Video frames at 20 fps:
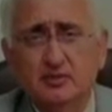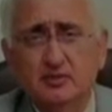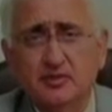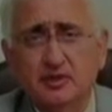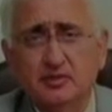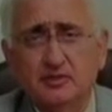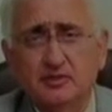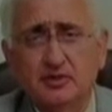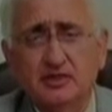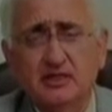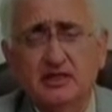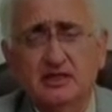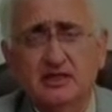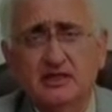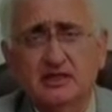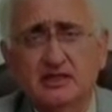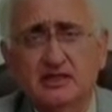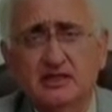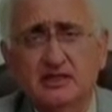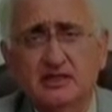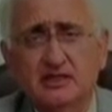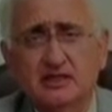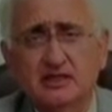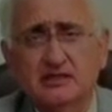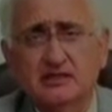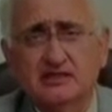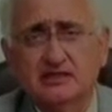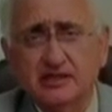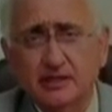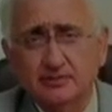but being
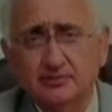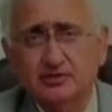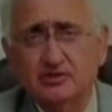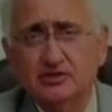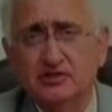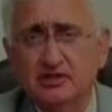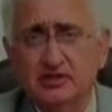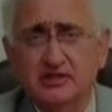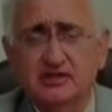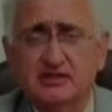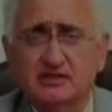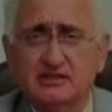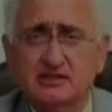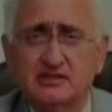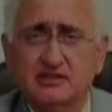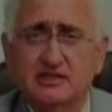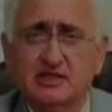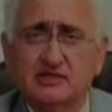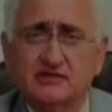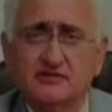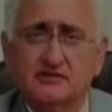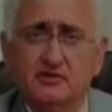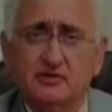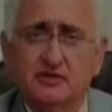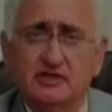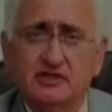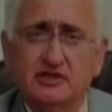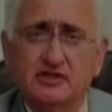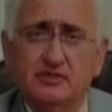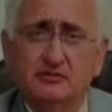exceptionally
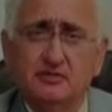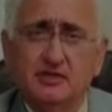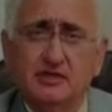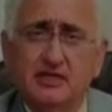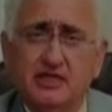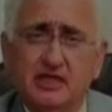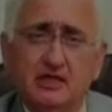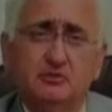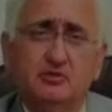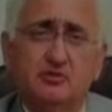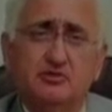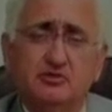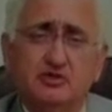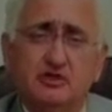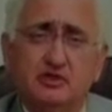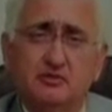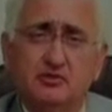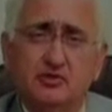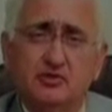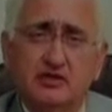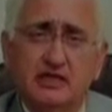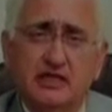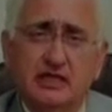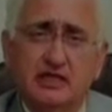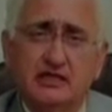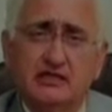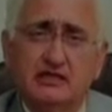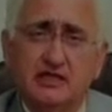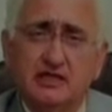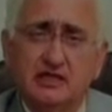successful in being able to
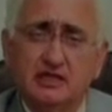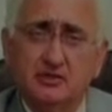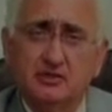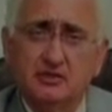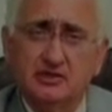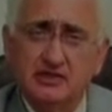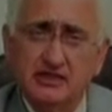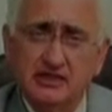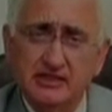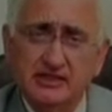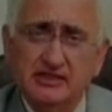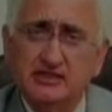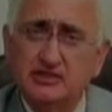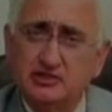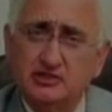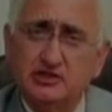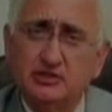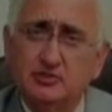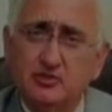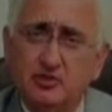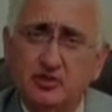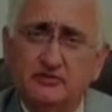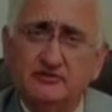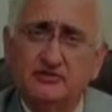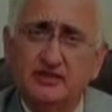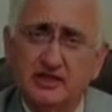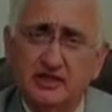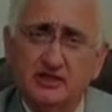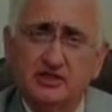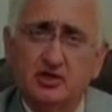communicate with the leadership of
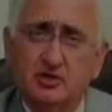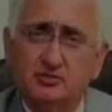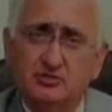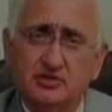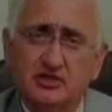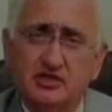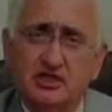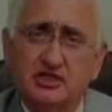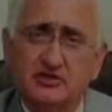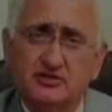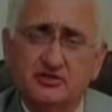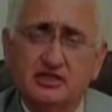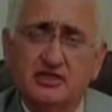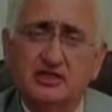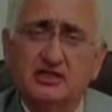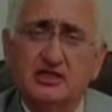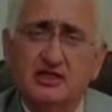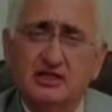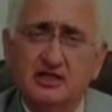their adopted country.